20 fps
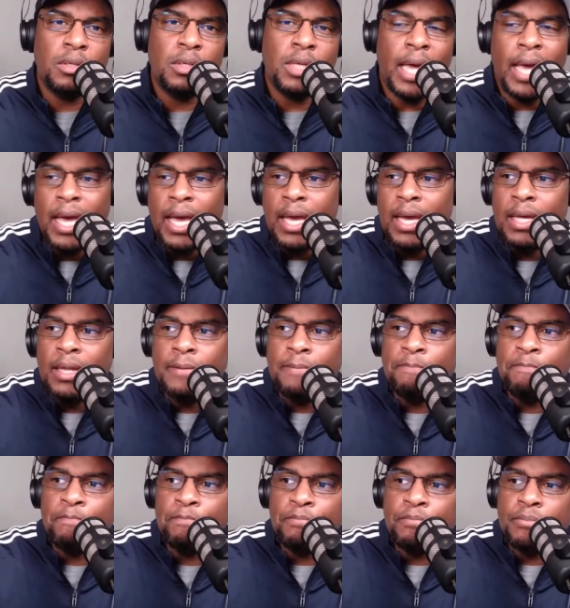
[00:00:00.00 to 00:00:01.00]

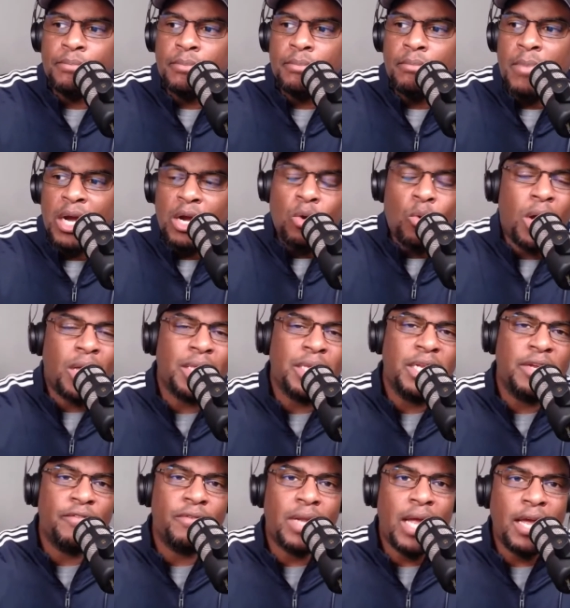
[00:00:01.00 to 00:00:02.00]
And my
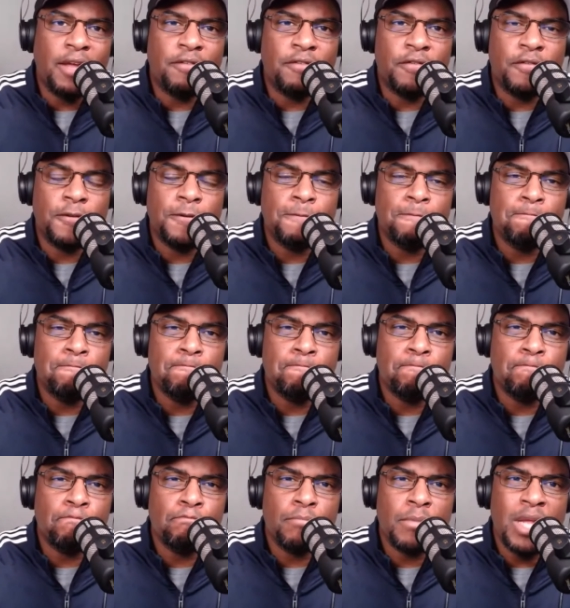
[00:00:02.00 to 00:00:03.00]
quality of life
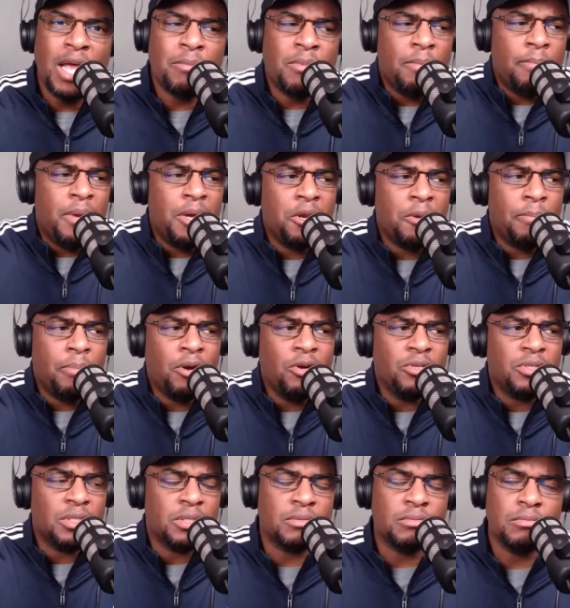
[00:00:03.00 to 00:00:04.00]
I'm a better
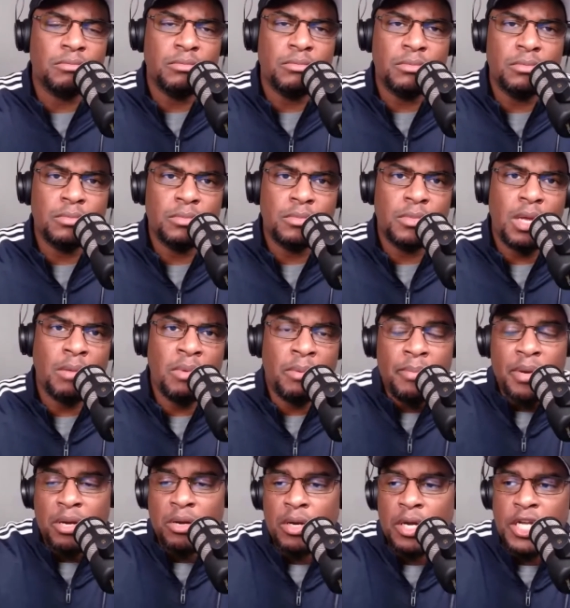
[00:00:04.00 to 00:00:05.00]
person. I'm a
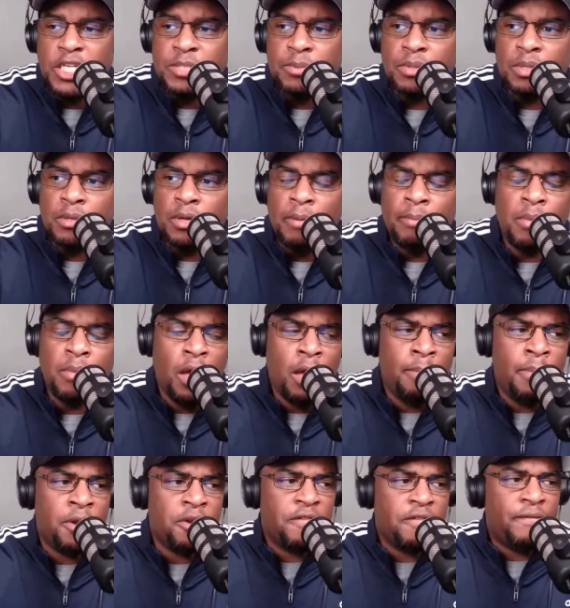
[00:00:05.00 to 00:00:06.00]
better husband, a, a
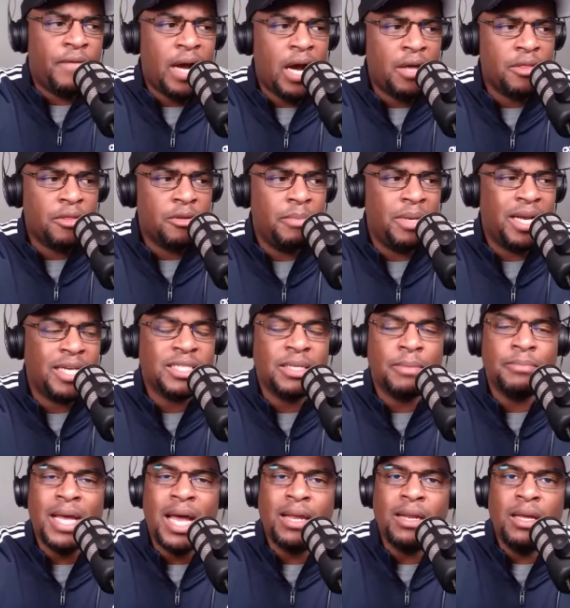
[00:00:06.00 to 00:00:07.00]
better father because
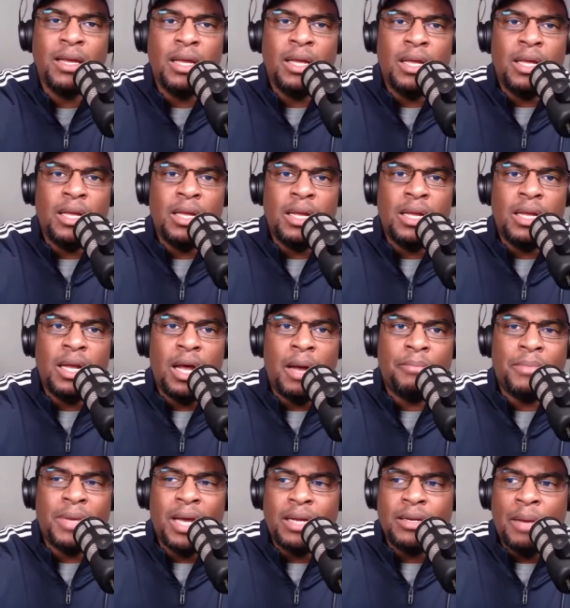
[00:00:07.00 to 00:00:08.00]
I'm not
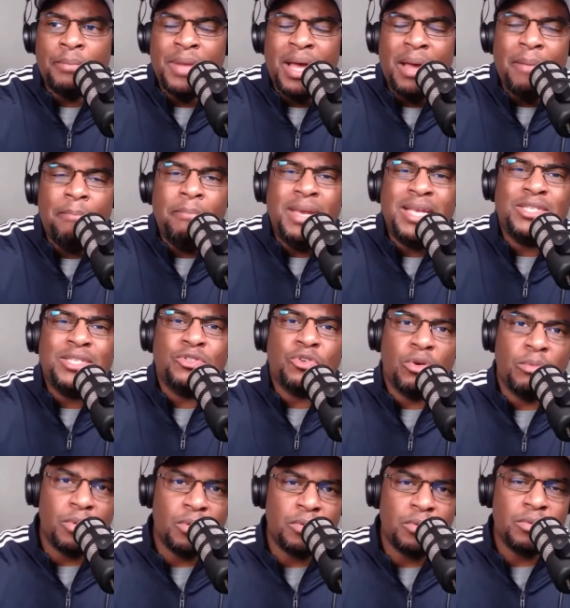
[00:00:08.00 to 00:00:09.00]
I'm not I'm not
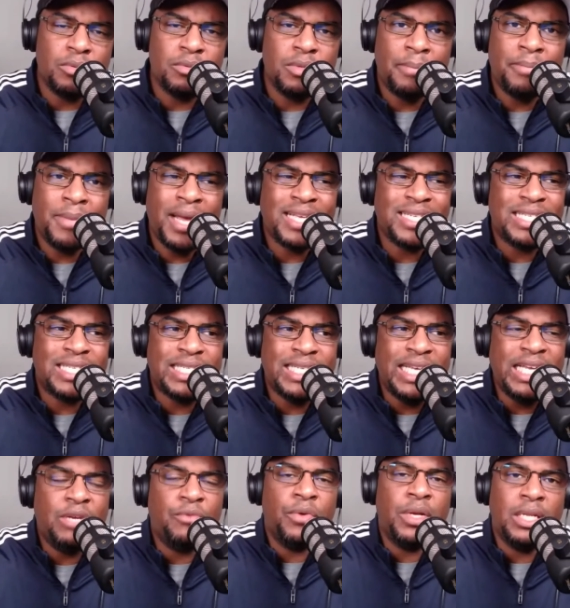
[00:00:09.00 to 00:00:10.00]
miserable. I'm not
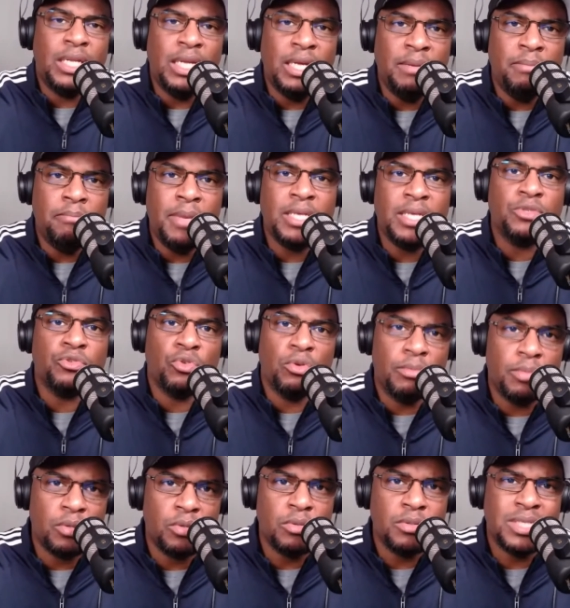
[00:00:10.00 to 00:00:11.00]
secretly
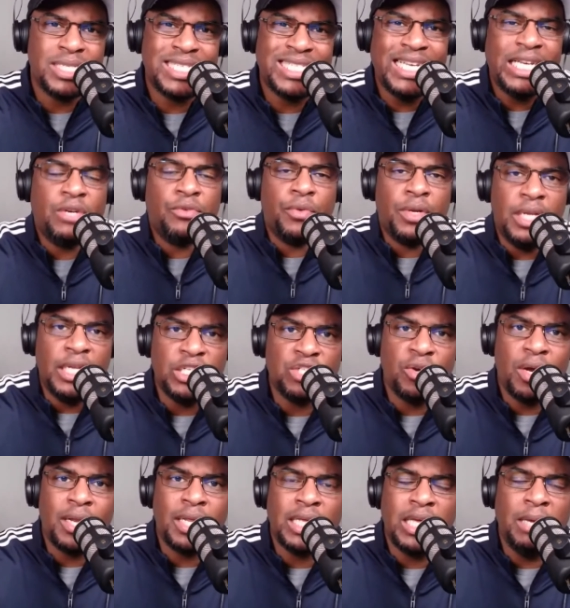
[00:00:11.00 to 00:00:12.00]
miserable, secretly
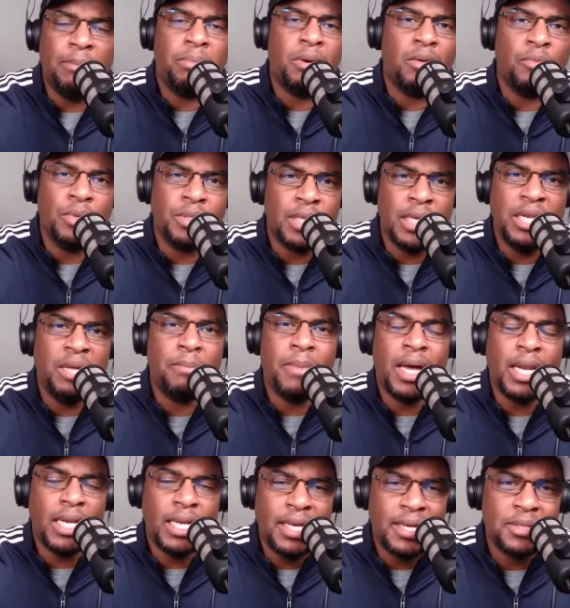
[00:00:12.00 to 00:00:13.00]
trying to keep up with
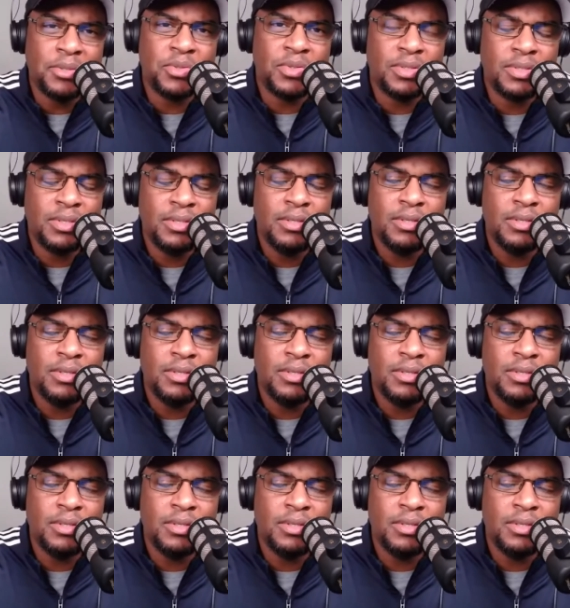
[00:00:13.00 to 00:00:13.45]
anybody else.